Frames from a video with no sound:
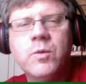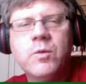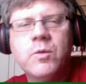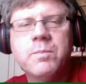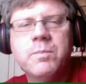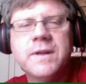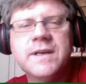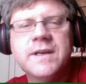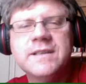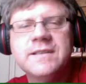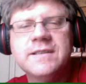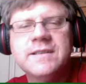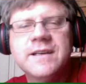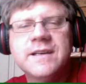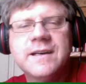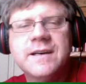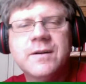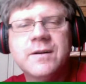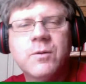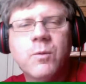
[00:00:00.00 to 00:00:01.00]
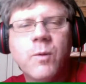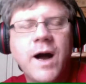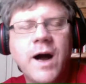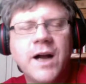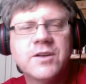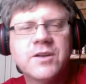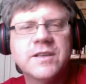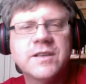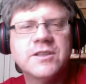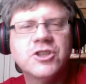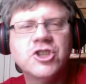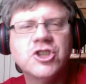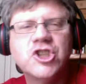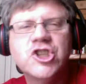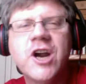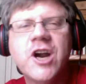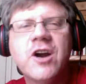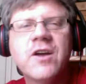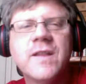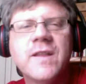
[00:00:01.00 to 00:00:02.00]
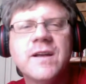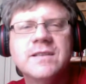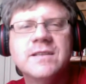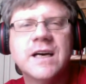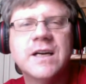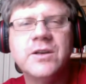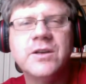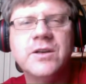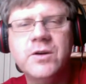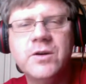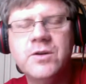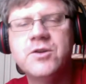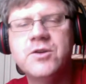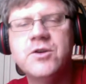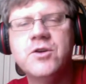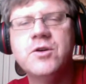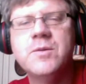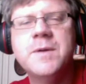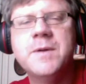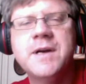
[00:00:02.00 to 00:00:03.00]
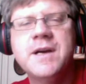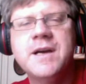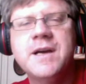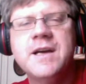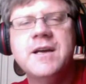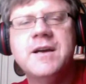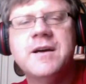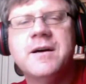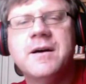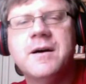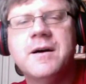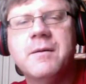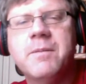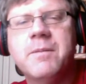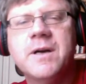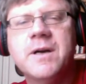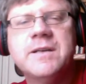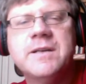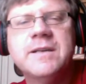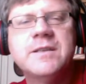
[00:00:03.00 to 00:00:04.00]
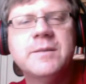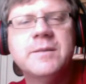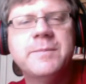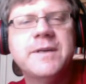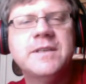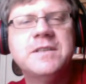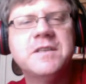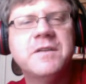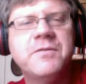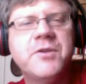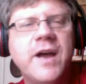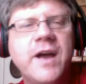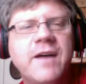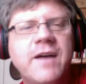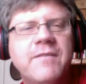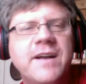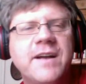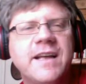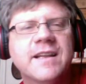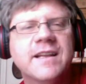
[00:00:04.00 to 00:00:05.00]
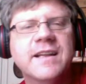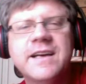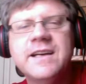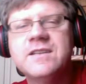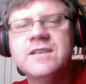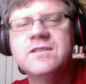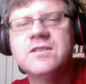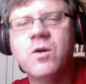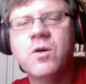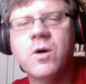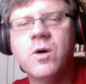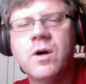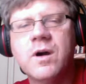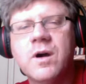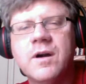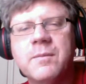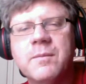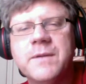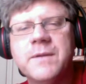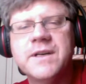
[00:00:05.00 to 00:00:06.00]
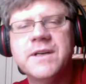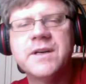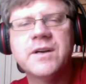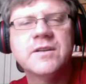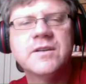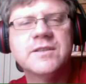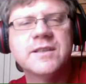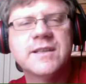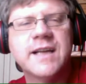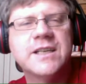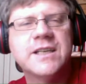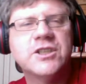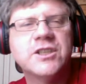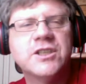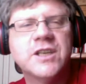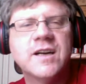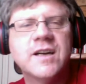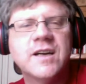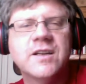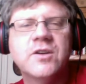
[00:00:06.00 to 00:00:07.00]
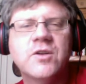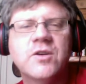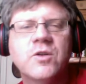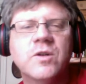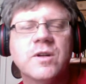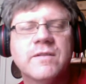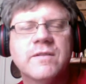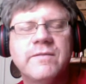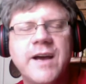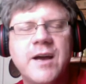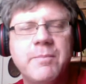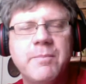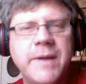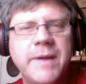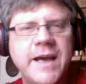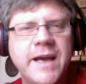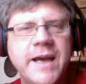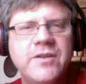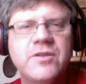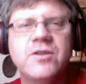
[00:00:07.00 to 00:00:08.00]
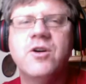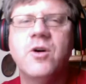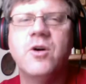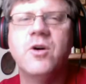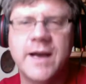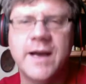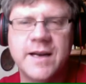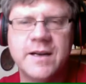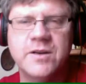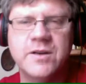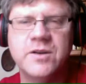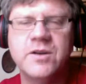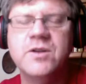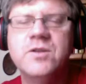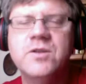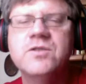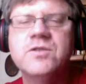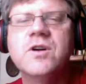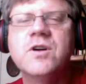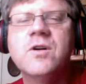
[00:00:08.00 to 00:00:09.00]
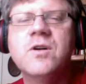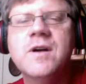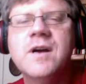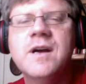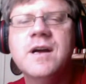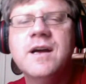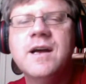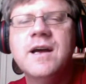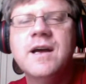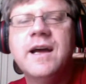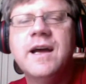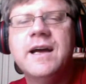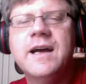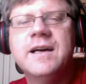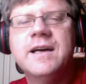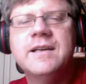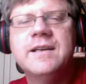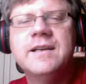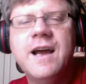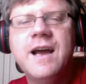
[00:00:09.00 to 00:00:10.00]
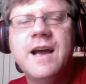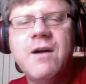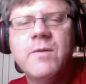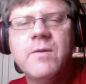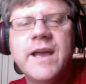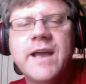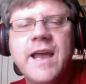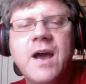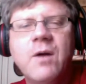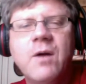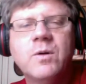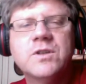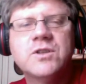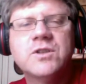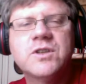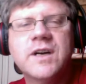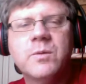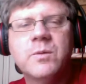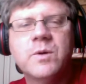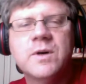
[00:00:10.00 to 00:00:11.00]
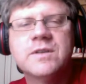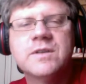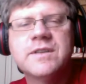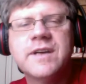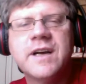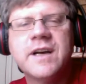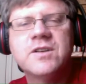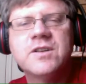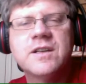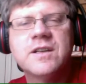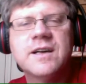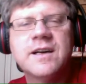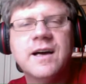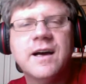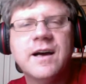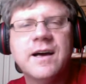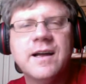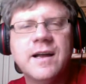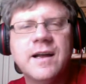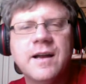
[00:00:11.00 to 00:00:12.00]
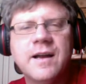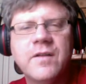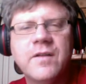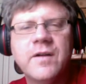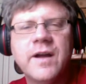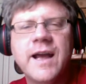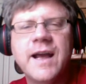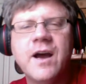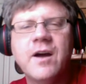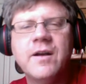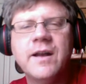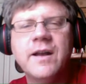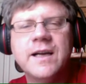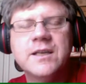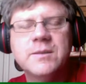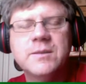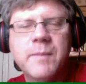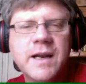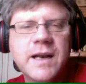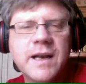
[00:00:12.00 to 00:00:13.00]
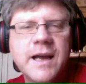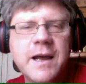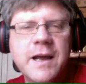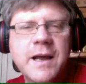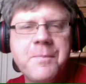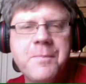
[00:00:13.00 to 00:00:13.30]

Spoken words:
please watch this and share this on YouTube. Participants, if you have any links or materials you'd like to share on the Google event page, go ahead and do so. And yeah, we'll schedule another Hangout next Monday.